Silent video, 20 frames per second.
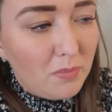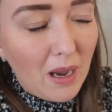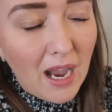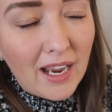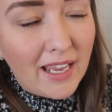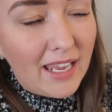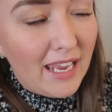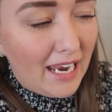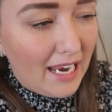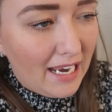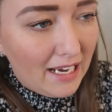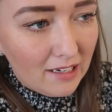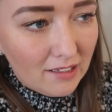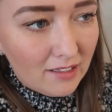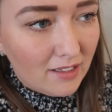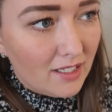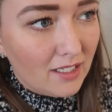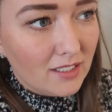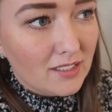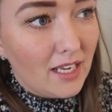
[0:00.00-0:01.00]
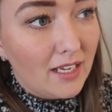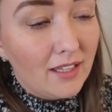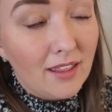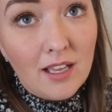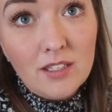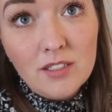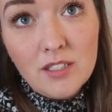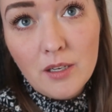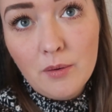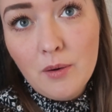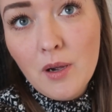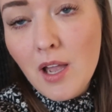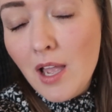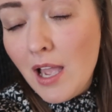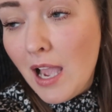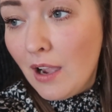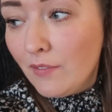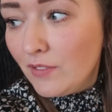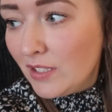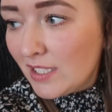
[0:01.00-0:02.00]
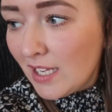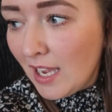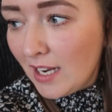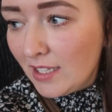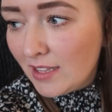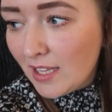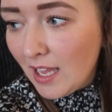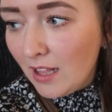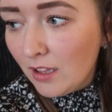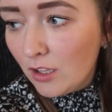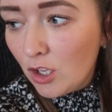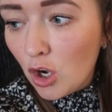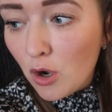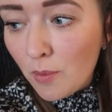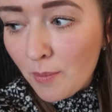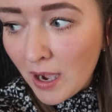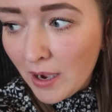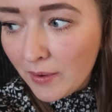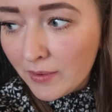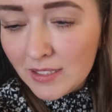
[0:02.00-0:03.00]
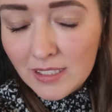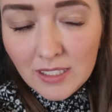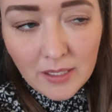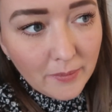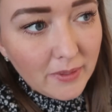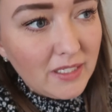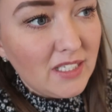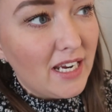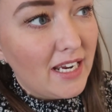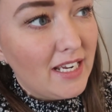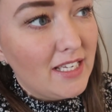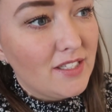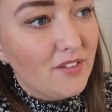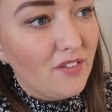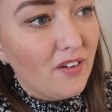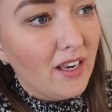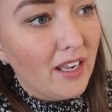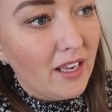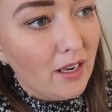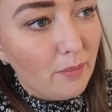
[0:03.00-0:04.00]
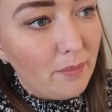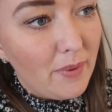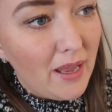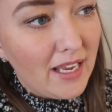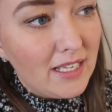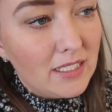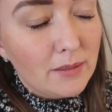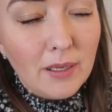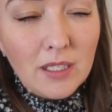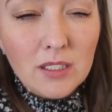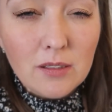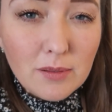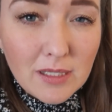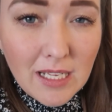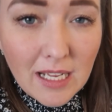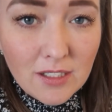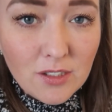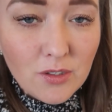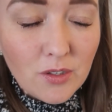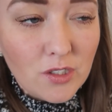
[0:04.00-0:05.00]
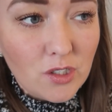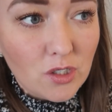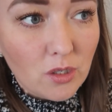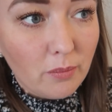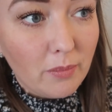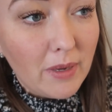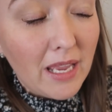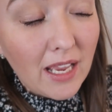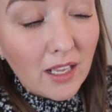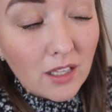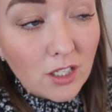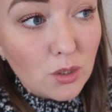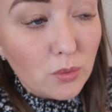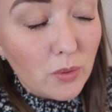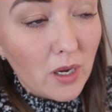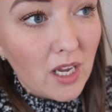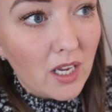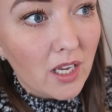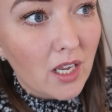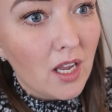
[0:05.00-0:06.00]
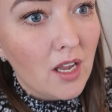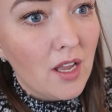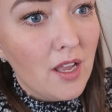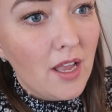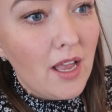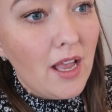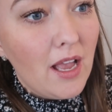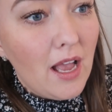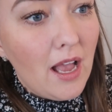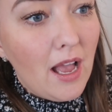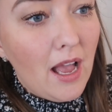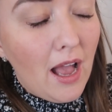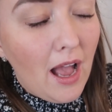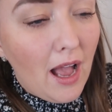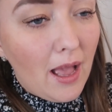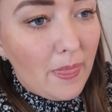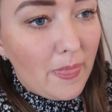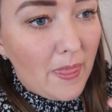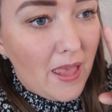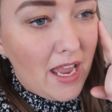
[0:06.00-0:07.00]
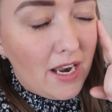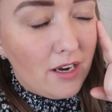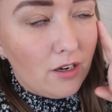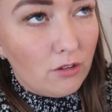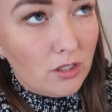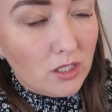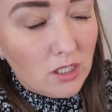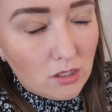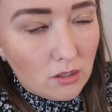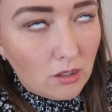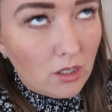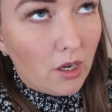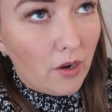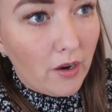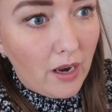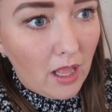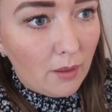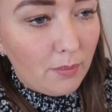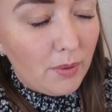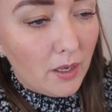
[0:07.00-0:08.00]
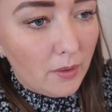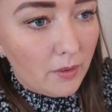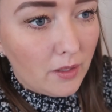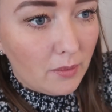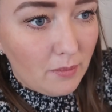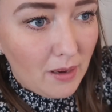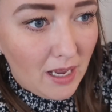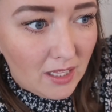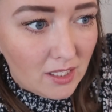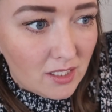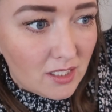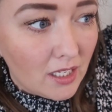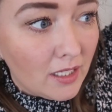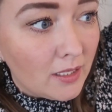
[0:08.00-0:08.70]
packing and things like that. So I've decided that I'll come out and sit with Jace for a little bit. Isabel's upstairs doing some English work. And then Chris is going to go and help her with the maths